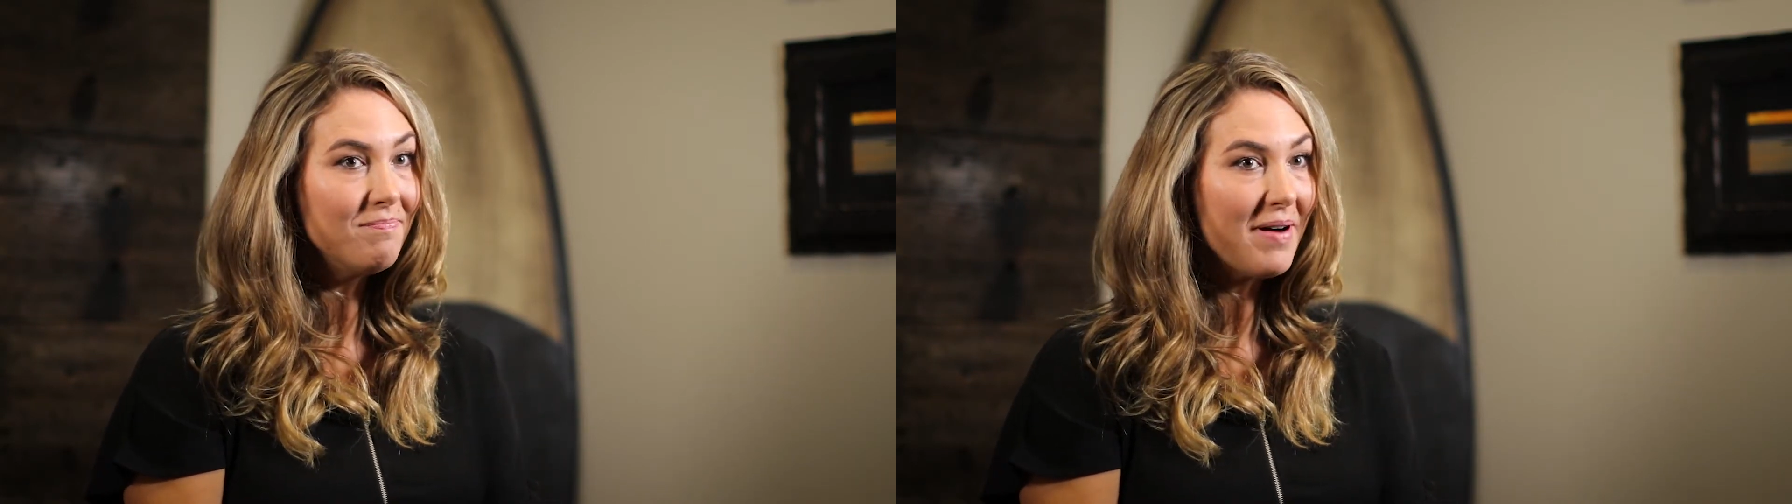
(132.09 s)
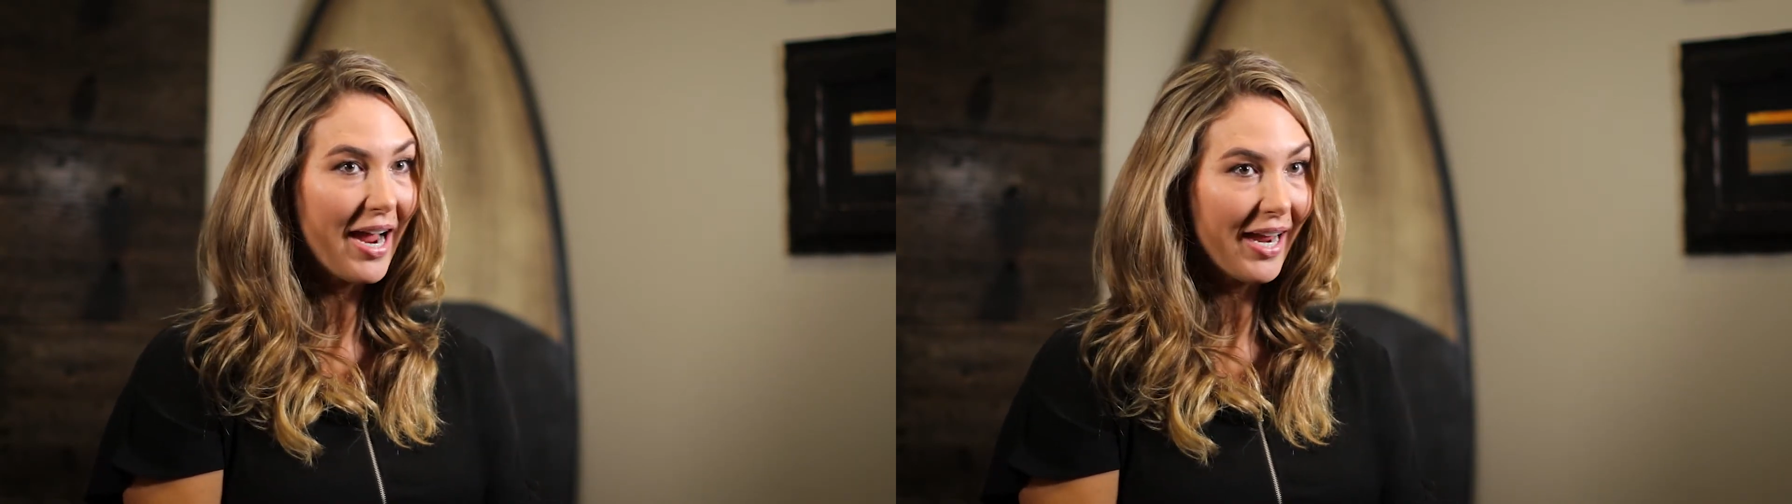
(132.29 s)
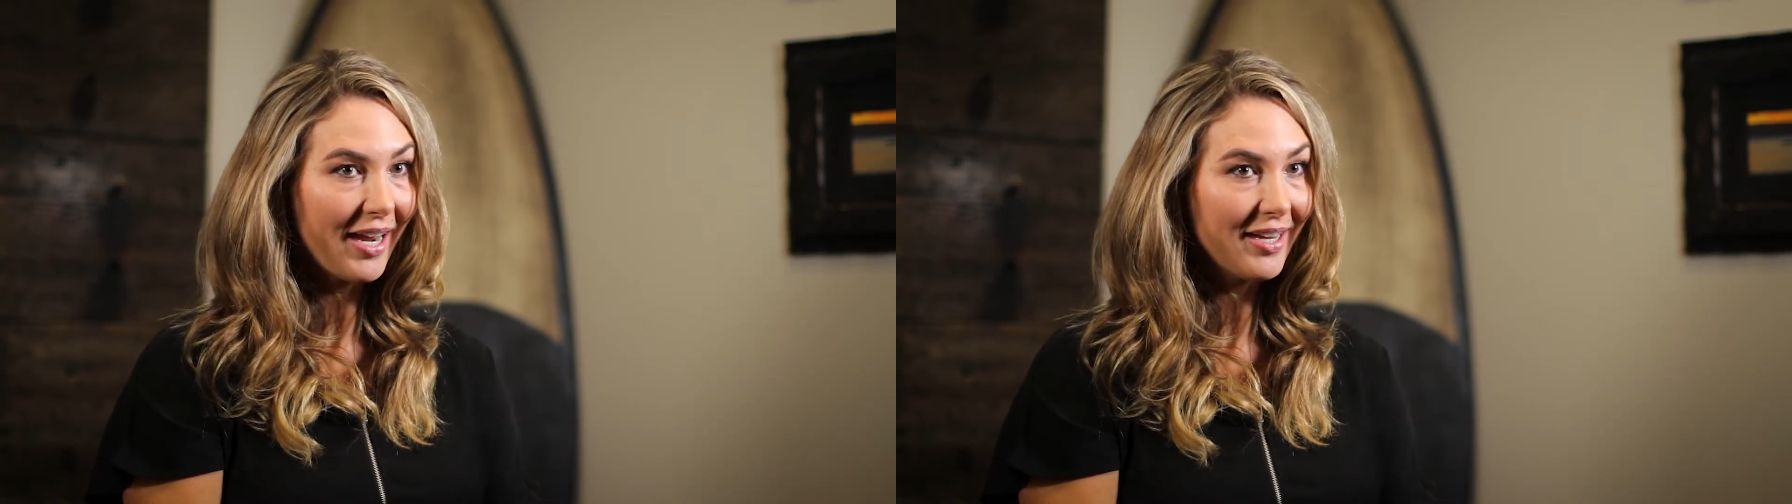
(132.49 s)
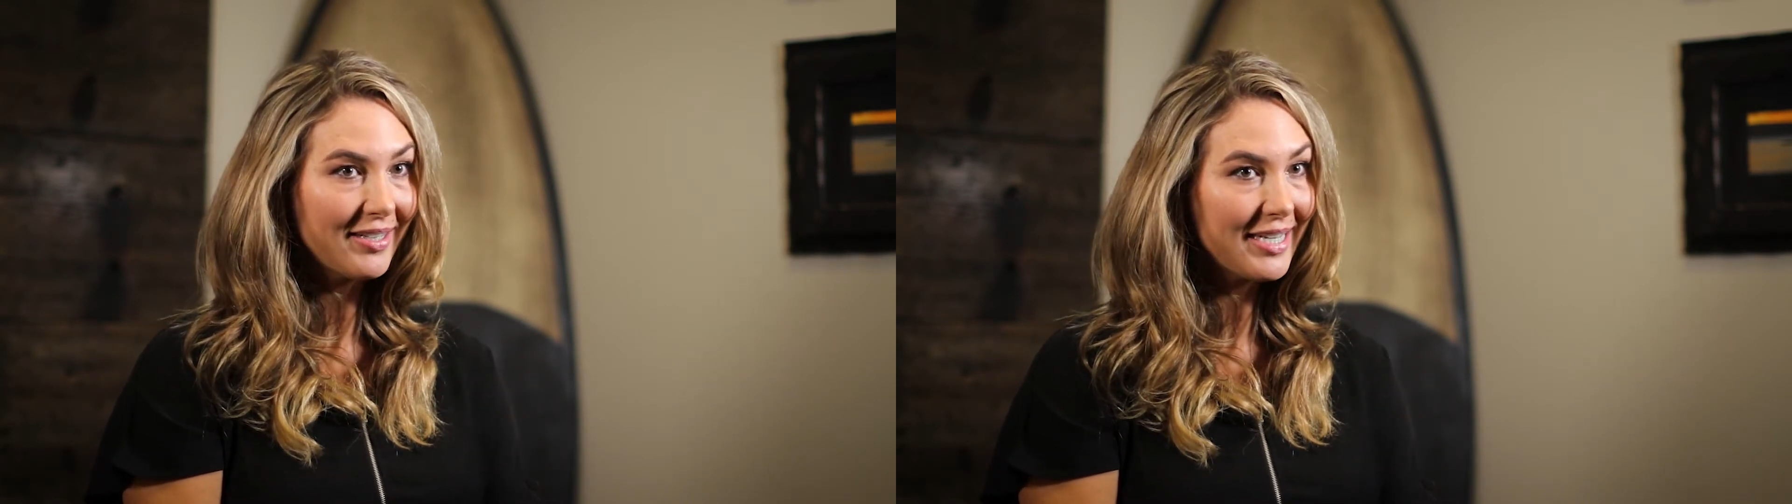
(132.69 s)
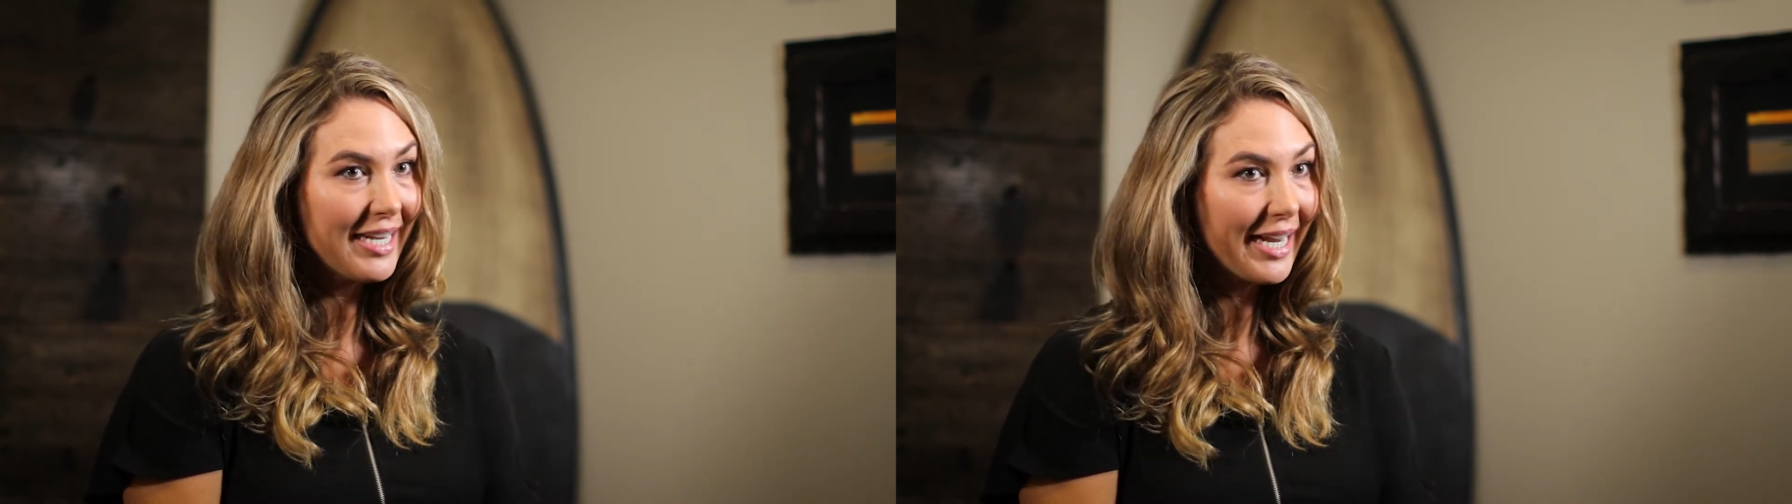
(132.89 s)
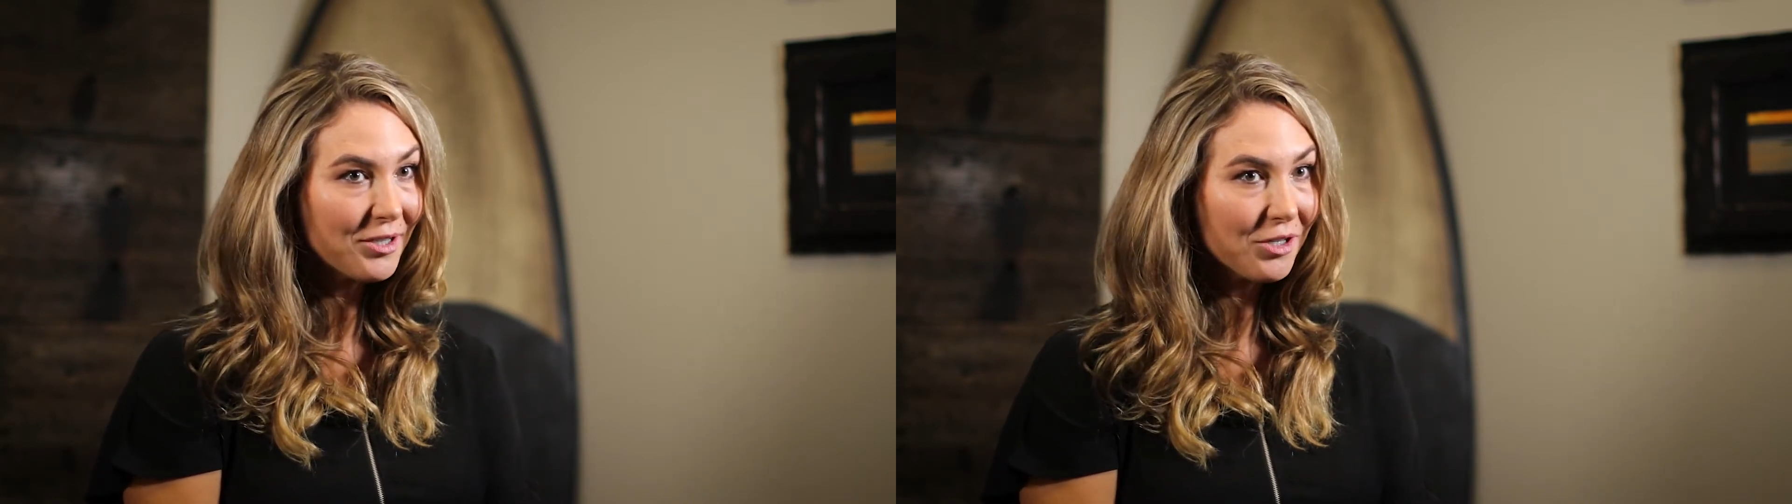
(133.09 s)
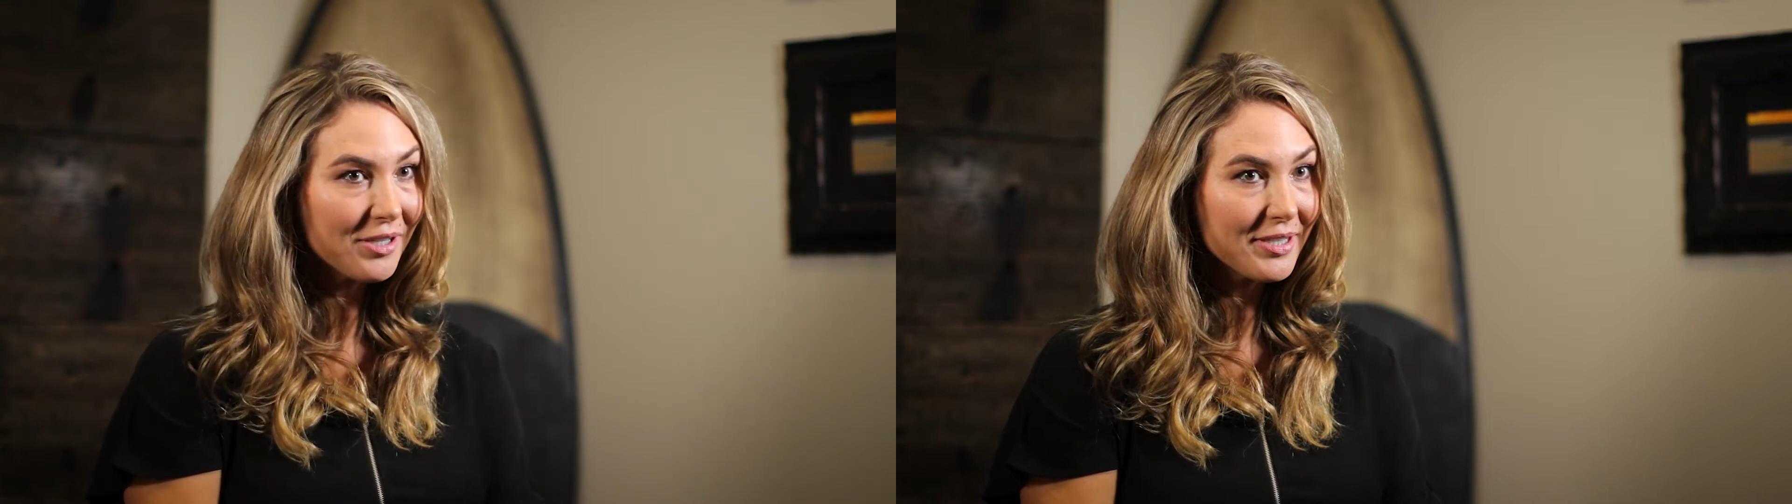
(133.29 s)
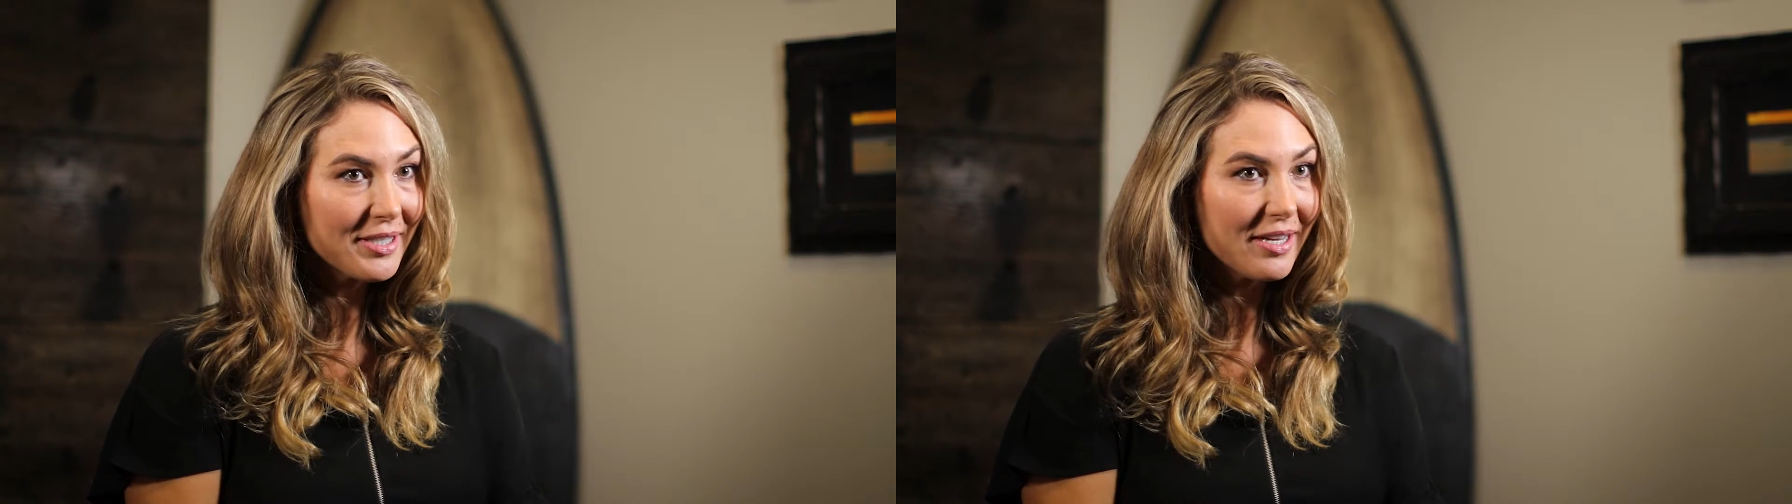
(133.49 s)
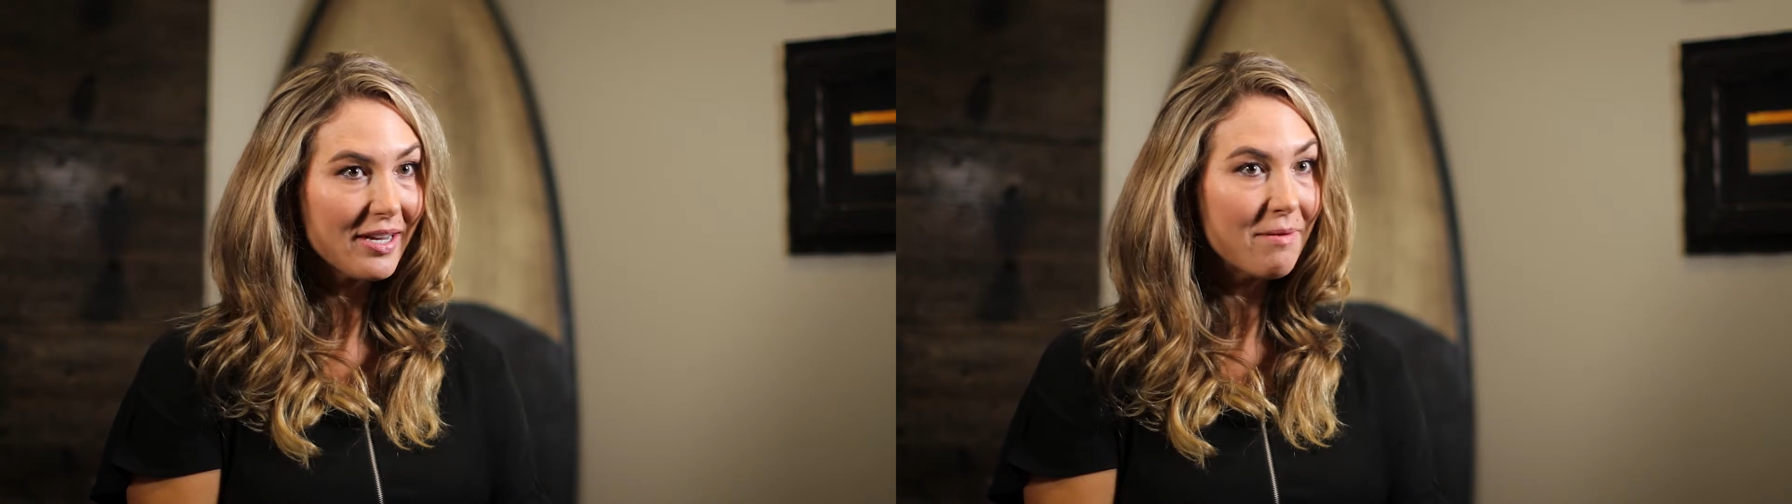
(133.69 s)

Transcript: my teenagers.